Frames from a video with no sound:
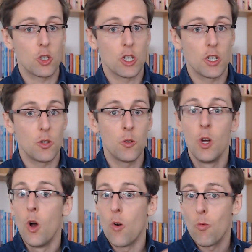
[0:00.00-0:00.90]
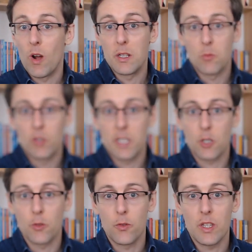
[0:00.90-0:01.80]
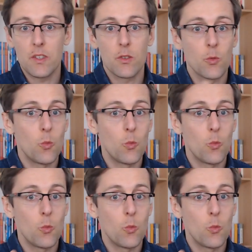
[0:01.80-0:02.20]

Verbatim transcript: journal or write a really good thesis,